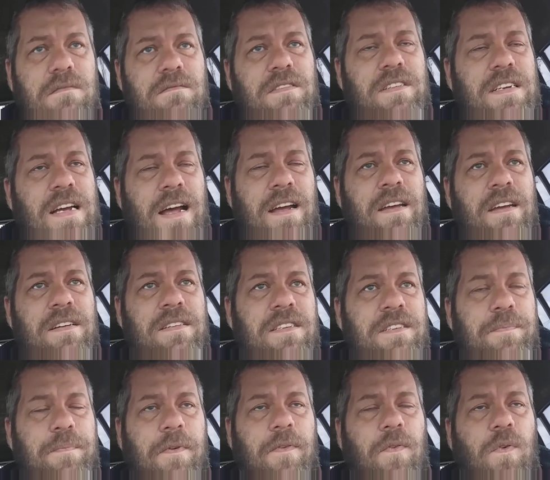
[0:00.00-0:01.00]
seconds
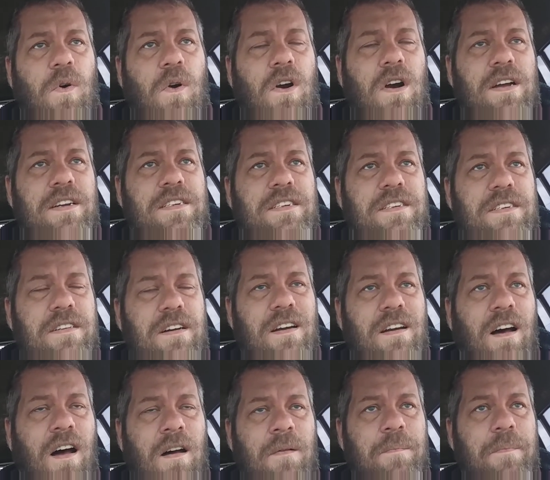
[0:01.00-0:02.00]
before I stood
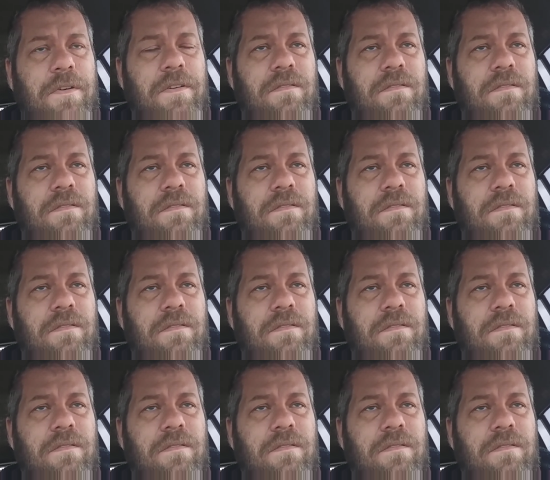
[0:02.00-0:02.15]
up,